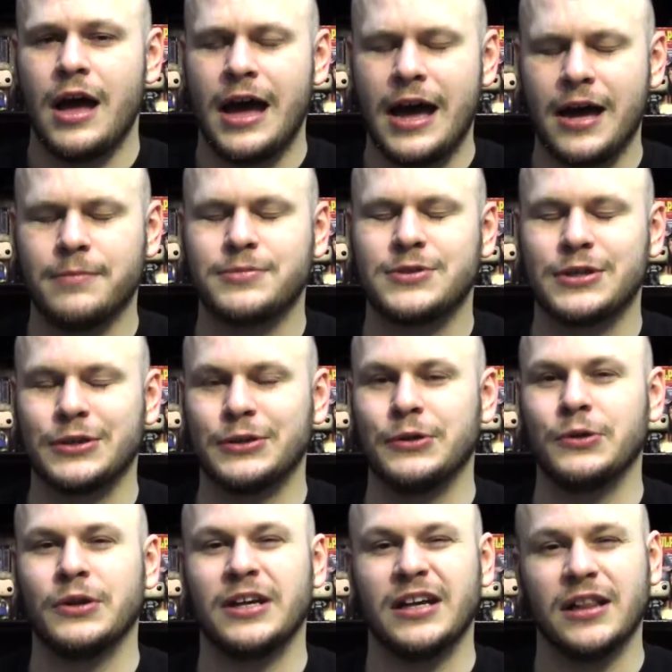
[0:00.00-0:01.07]

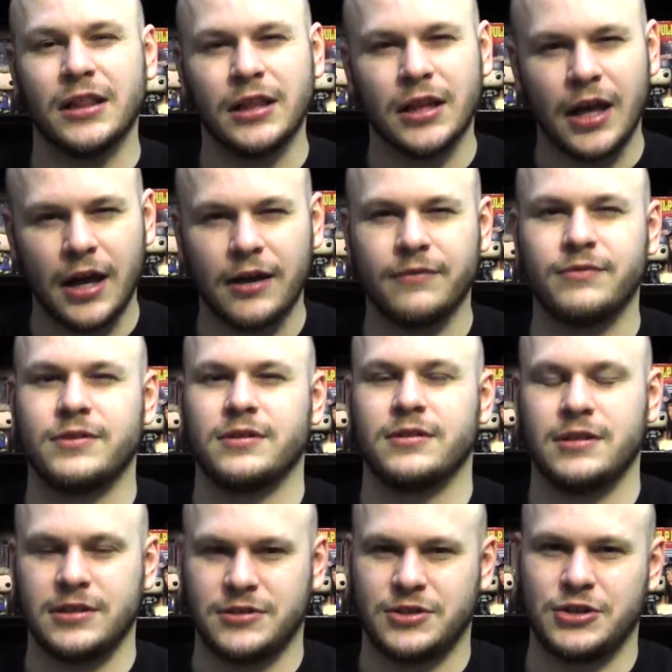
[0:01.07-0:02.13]
Absolutely loved
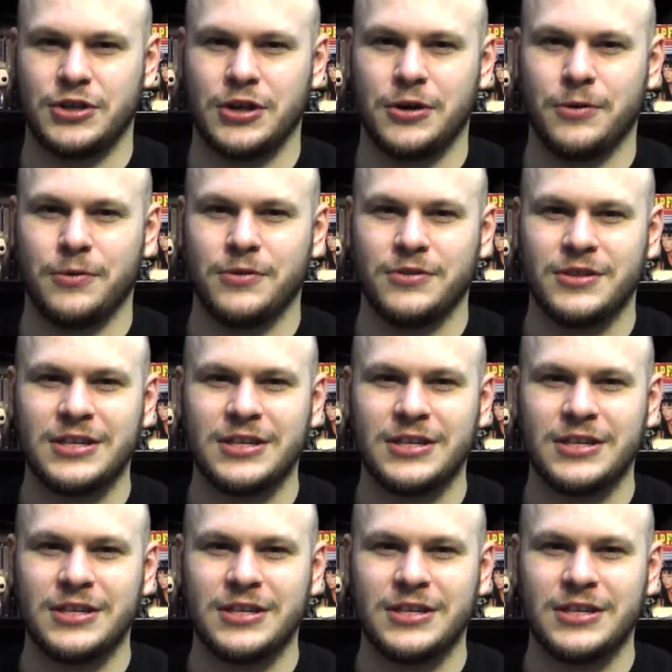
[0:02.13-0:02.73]
this show.